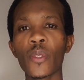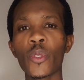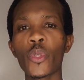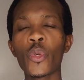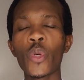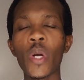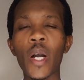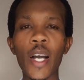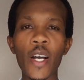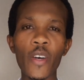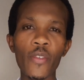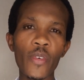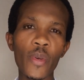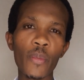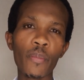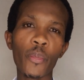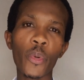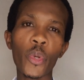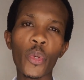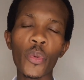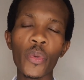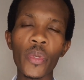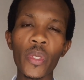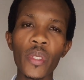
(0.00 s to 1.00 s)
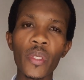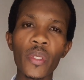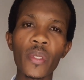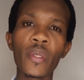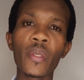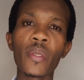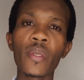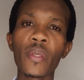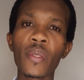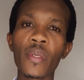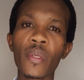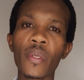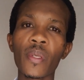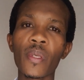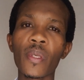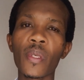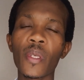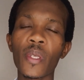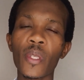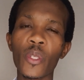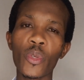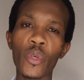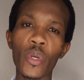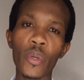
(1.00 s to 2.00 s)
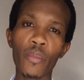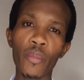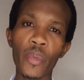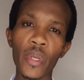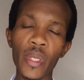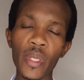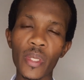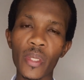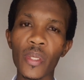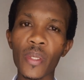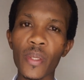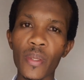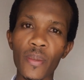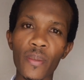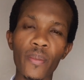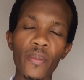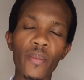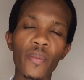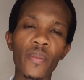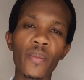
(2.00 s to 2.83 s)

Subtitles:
You have employees in your place.